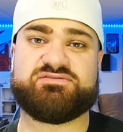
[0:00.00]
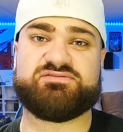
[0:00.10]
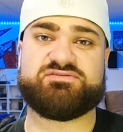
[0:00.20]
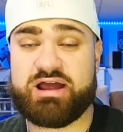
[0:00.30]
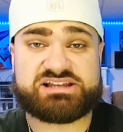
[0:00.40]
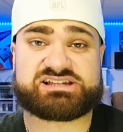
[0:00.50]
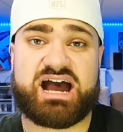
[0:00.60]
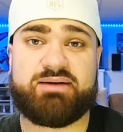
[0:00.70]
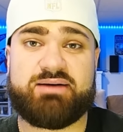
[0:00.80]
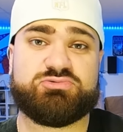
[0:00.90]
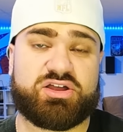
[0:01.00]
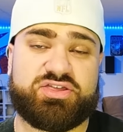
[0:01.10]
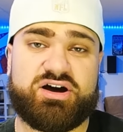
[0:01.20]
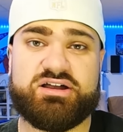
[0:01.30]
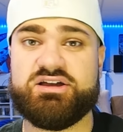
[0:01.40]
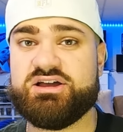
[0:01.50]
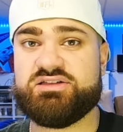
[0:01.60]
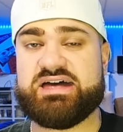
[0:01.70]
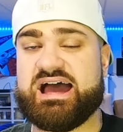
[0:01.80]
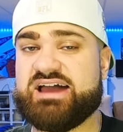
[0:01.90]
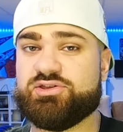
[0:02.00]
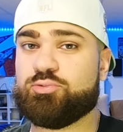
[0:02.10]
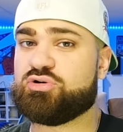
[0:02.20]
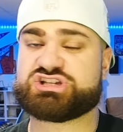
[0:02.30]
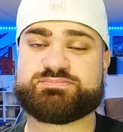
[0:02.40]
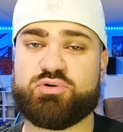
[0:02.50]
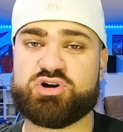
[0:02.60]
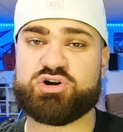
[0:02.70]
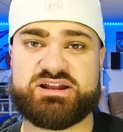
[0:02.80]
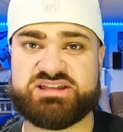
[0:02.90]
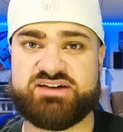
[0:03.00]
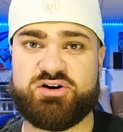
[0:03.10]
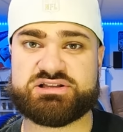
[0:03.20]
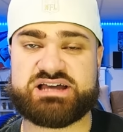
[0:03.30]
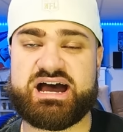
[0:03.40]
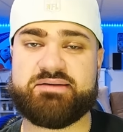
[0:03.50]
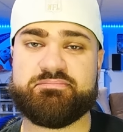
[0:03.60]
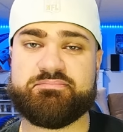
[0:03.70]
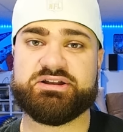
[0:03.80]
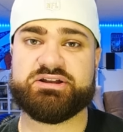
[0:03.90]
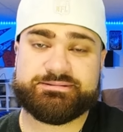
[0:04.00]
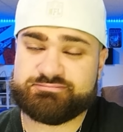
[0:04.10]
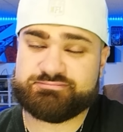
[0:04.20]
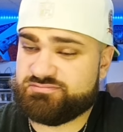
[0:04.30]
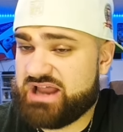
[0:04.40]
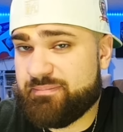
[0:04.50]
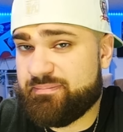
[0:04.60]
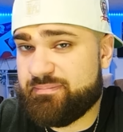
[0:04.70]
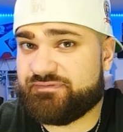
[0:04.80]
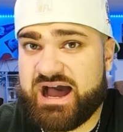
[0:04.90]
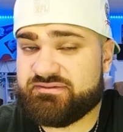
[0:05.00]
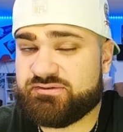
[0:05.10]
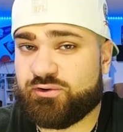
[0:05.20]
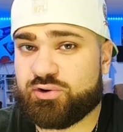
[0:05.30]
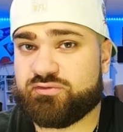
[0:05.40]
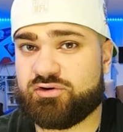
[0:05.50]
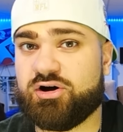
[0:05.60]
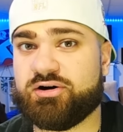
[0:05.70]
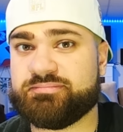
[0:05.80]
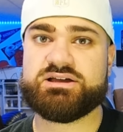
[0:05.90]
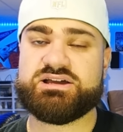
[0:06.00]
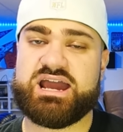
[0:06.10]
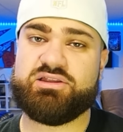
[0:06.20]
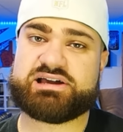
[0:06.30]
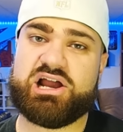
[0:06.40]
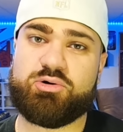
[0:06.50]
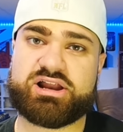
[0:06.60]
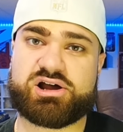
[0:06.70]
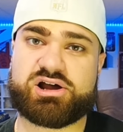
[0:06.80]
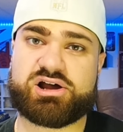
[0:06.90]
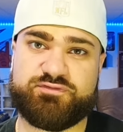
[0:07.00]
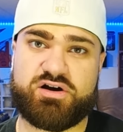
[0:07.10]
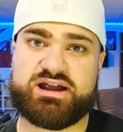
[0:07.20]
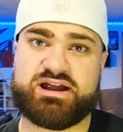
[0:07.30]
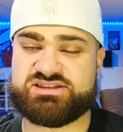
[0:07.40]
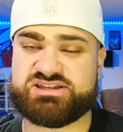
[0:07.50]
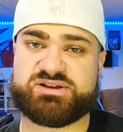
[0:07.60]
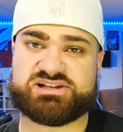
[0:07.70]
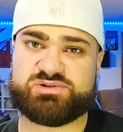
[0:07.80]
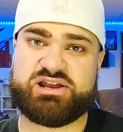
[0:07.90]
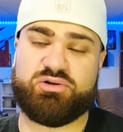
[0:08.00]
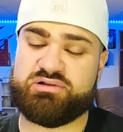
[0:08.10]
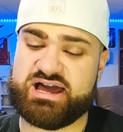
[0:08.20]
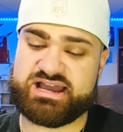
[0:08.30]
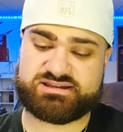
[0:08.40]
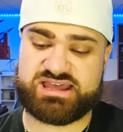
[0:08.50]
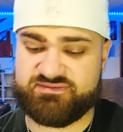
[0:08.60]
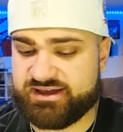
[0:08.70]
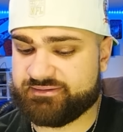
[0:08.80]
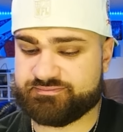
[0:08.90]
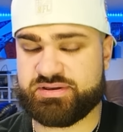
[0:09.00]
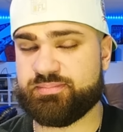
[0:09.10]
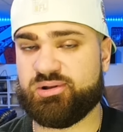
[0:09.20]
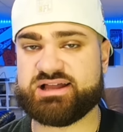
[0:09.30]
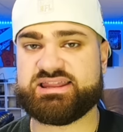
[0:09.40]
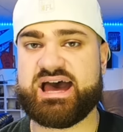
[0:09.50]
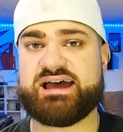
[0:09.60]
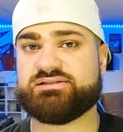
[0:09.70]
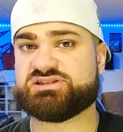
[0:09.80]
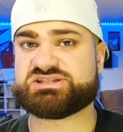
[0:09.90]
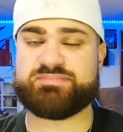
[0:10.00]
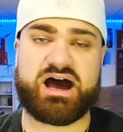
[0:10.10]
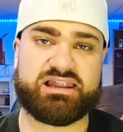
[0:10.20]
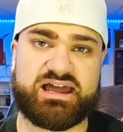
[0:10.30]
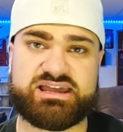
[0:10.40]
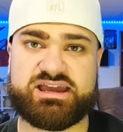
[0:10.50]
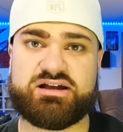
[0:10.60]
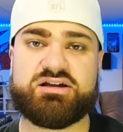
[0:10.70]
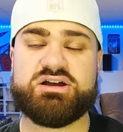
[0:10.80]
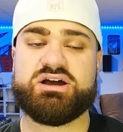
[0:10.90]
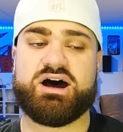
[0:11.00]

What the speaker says: If you had read his comments, you would have thought that I had the worst sports betting day of all time, but not bad. 5-4 overall. And look, I don't want to go too far into this because I don't like giving people like that the spotlight here.